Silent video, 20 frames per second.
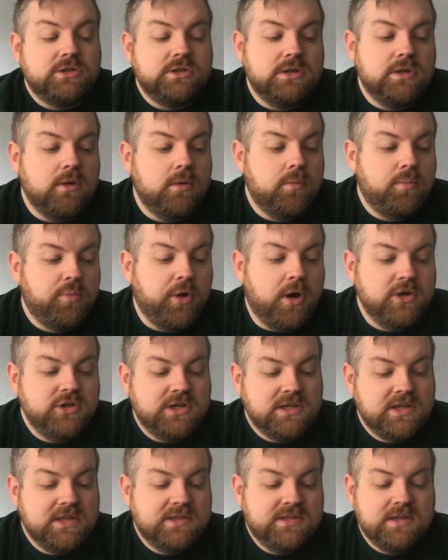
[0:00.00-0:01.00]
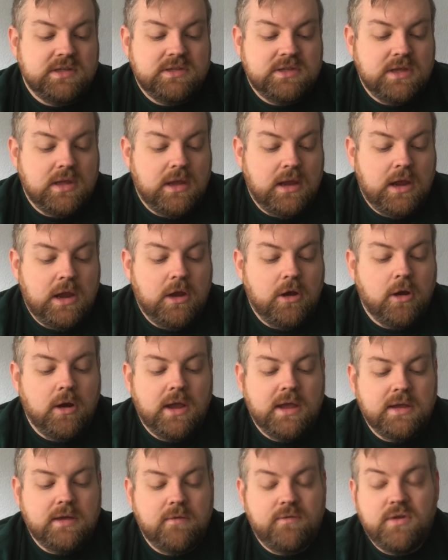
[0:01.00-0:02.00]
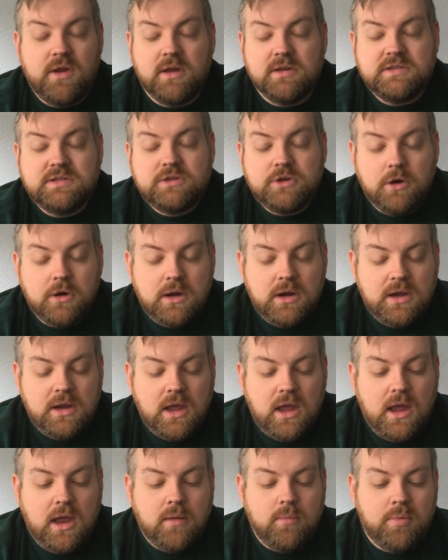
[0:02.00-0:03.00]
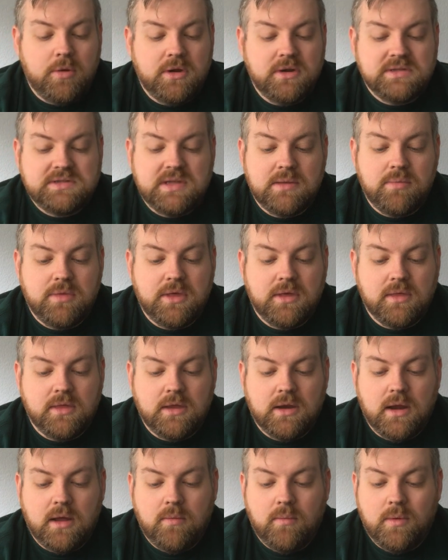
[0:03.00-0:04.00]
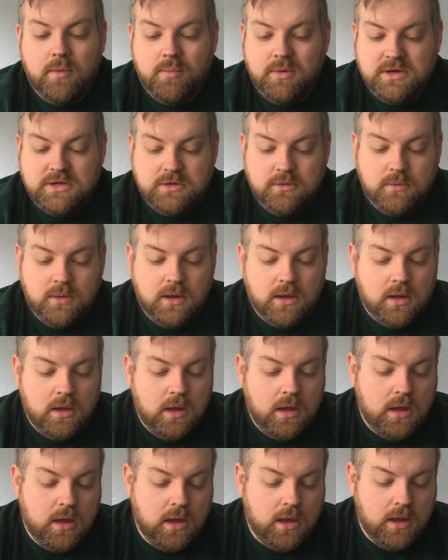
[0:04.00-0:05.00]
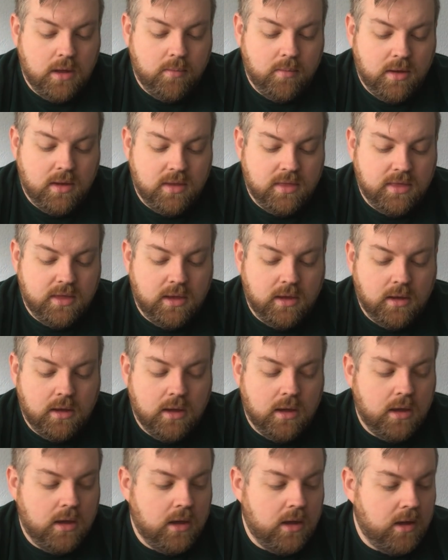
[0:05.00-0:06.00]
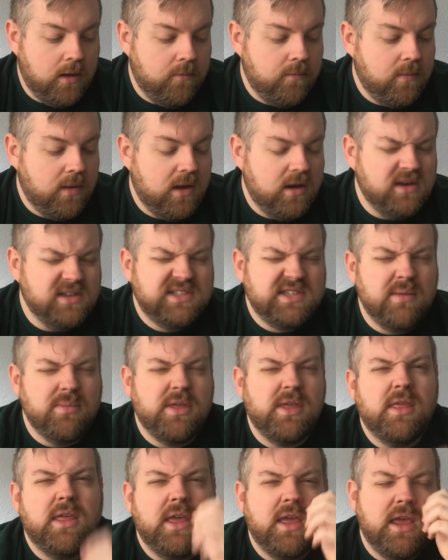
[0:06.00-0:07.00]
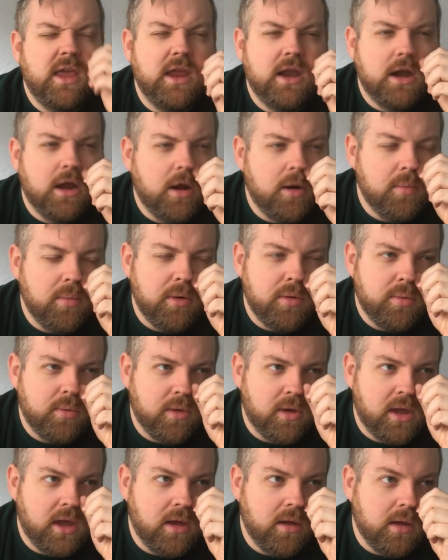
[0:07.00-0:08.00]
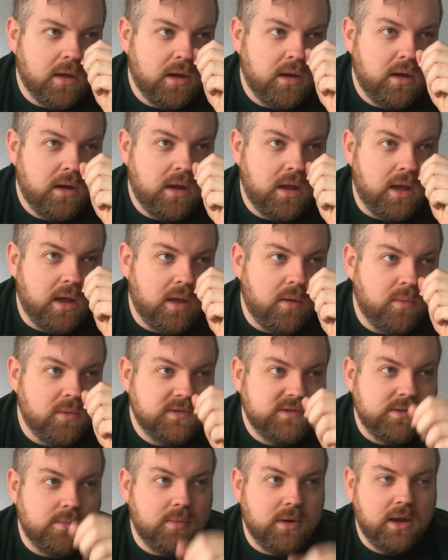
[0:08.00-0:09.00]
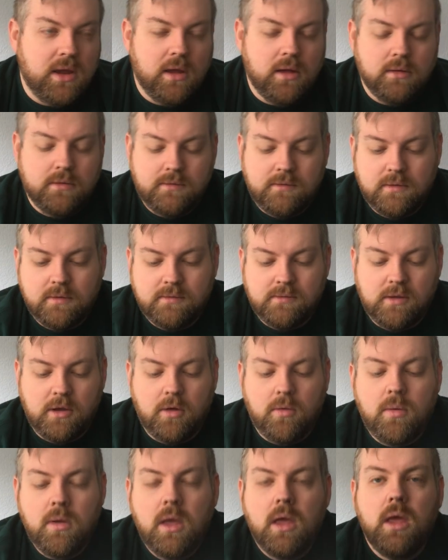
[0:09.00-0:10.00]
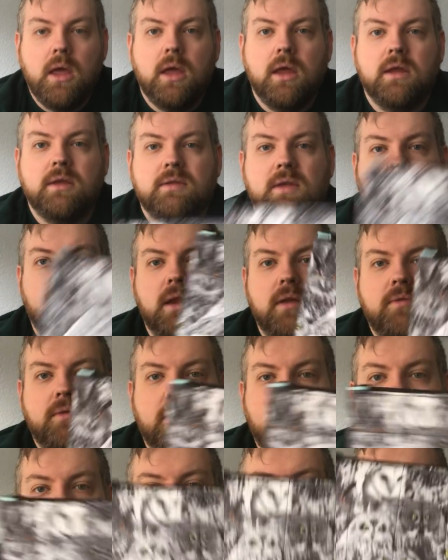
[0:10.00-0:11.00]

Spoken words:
The project that's in here have not started yet, but it's something that I will be doing, I think, and it's something that he and I are both working on with somebody else. So it's kind of a,